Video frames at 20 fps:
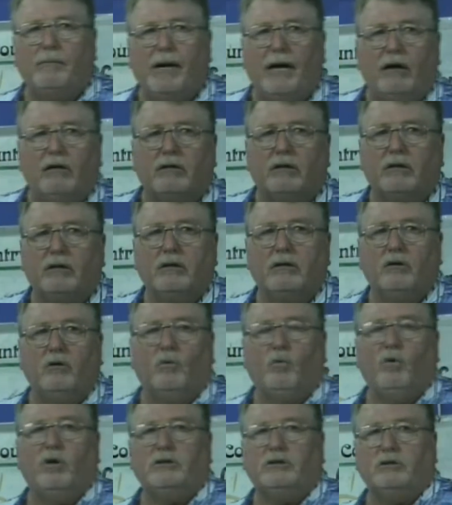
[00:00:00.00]
about
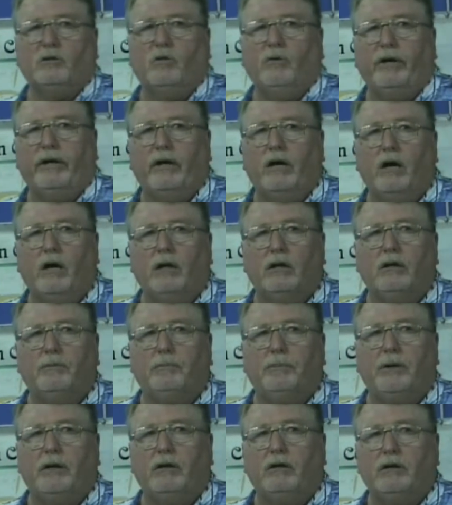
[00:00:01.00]
what's going on
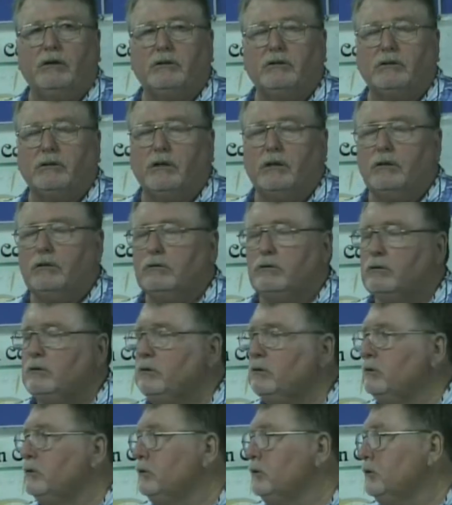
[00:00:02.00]
up here
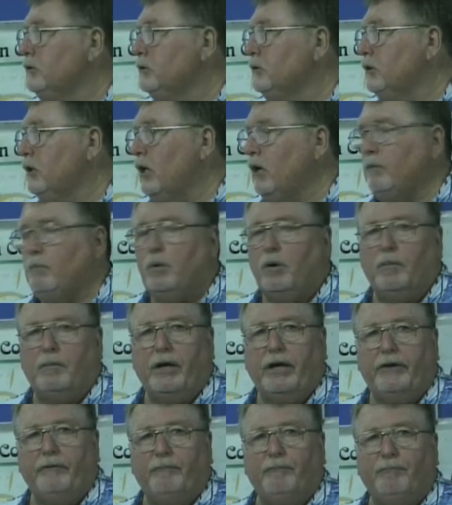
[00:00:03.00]
on
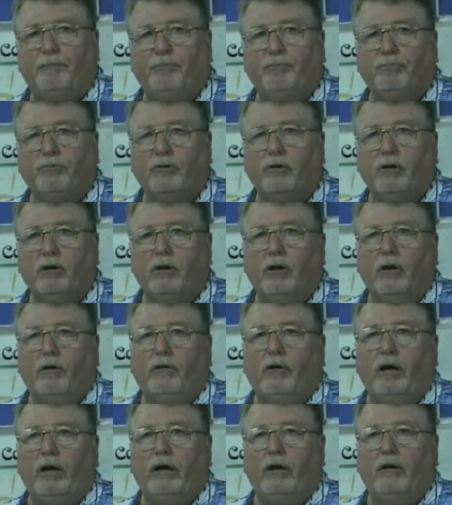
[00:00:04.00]
Bermite.
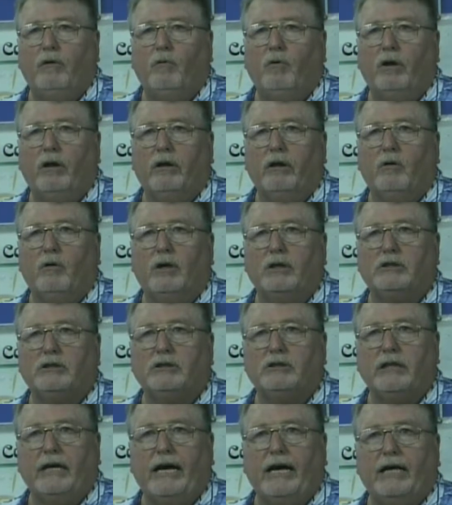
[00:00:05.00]
One of the
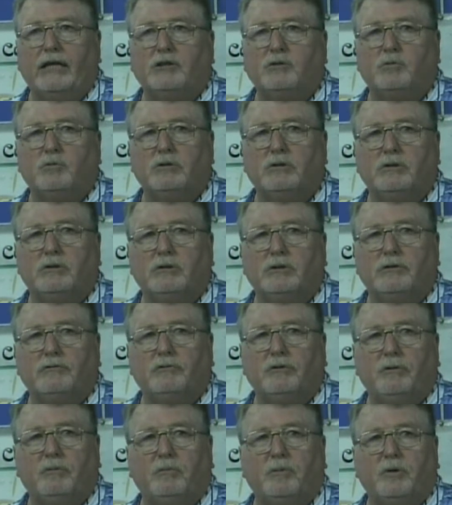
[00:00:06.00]
questions they asked was,
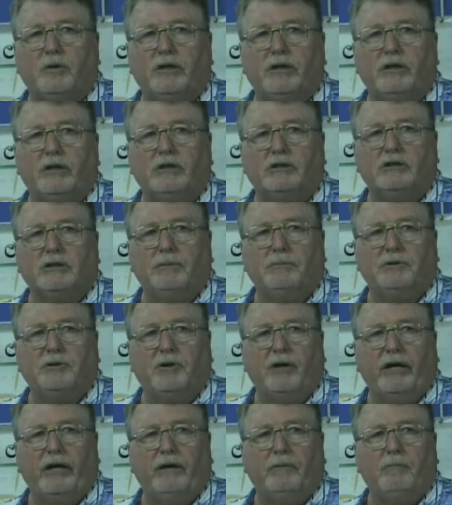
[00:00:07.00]
if we put in a
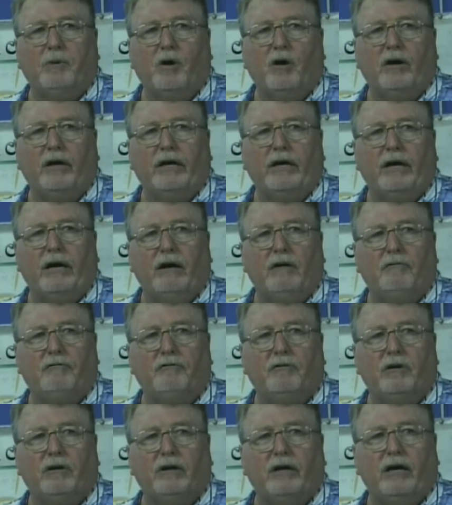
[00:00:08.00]
subterranean parking, how
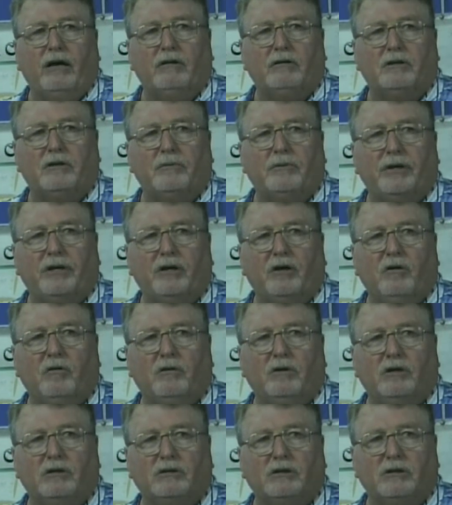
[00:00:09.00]
far down can we
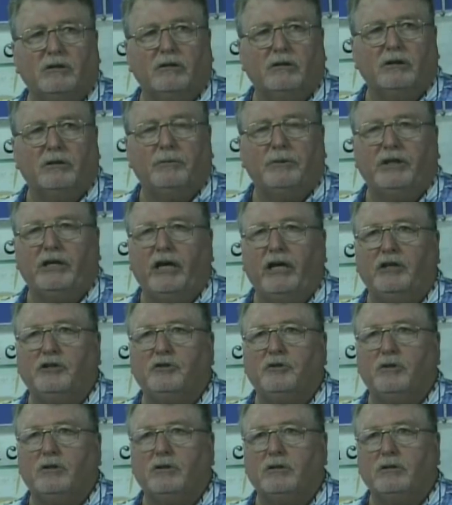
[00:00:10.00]
go, and is it going to be
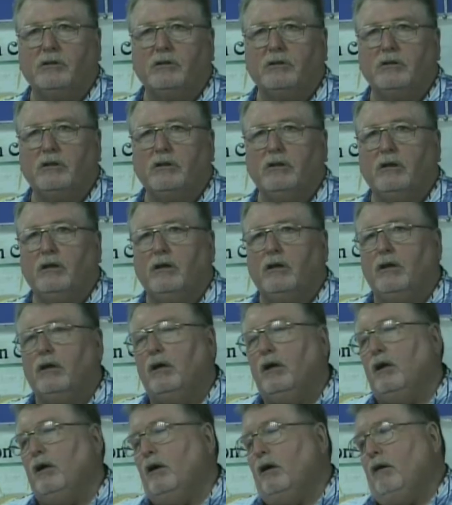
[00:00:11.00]
dangerous?
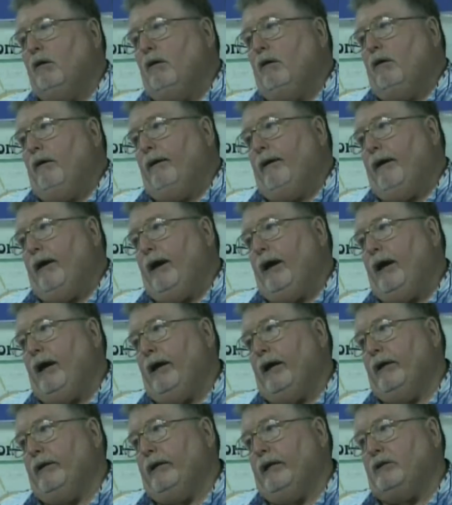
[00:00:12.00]

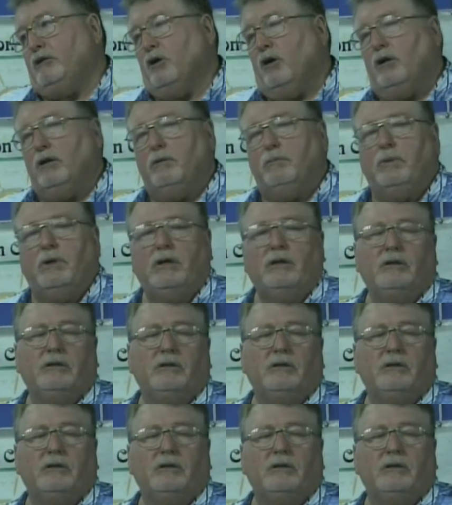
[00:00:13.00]
And they told them,